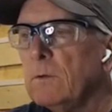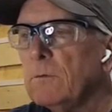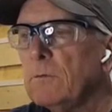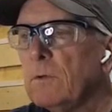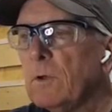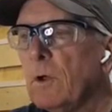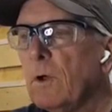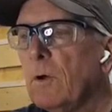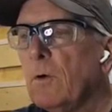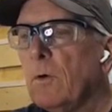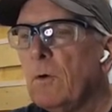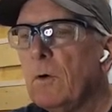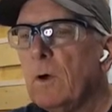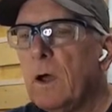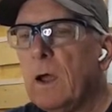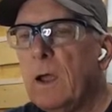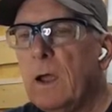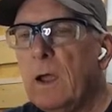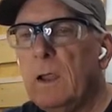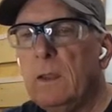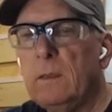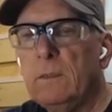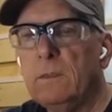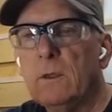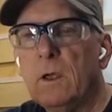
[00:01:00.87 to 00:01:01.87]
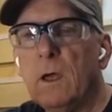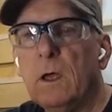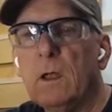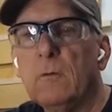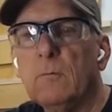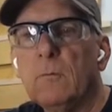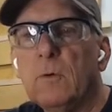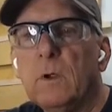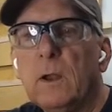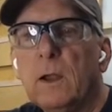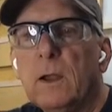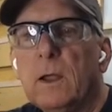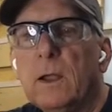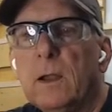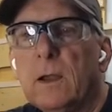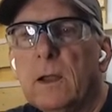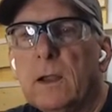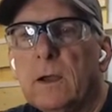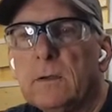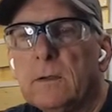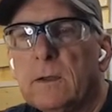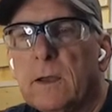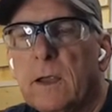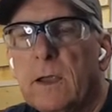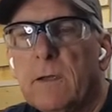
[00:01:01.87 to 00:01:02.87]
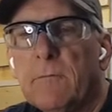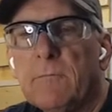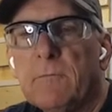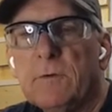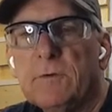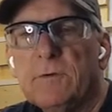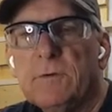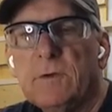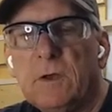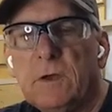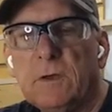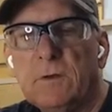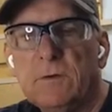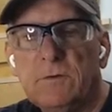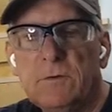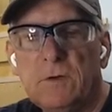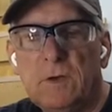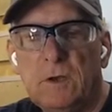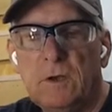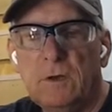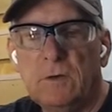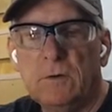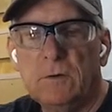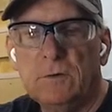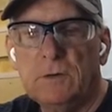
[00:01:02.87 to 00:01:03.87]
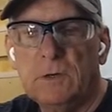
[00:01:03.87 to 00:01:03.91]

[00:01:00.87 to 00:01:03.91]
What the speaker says: So I thought, well, I'd like to have a CNC